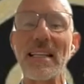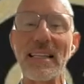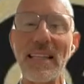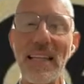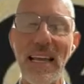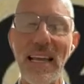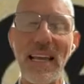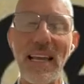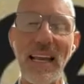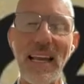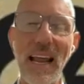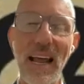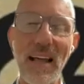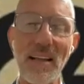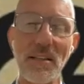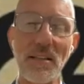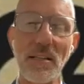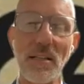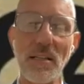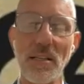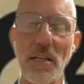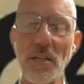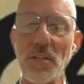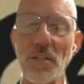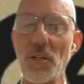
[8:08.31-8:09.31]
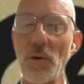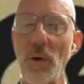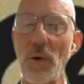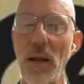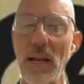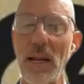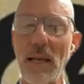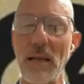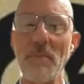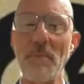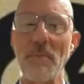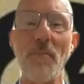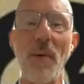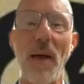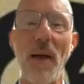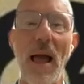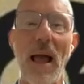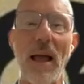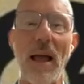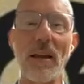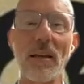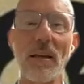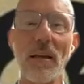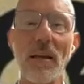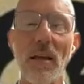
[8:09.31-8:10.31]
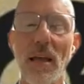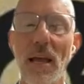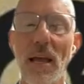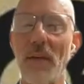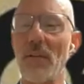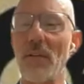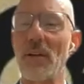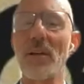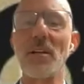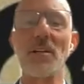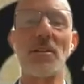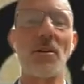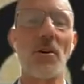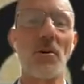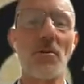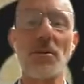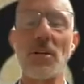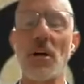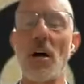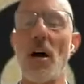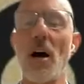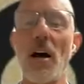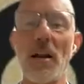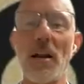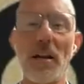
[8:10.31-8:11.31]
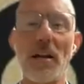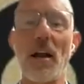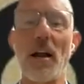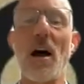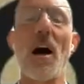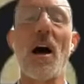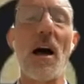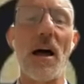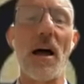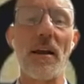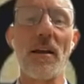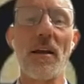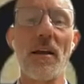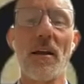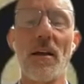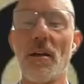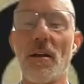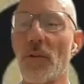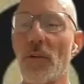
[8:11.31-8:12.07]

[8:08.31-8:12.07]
Lincoln had such a great impact, and the list goes on and on.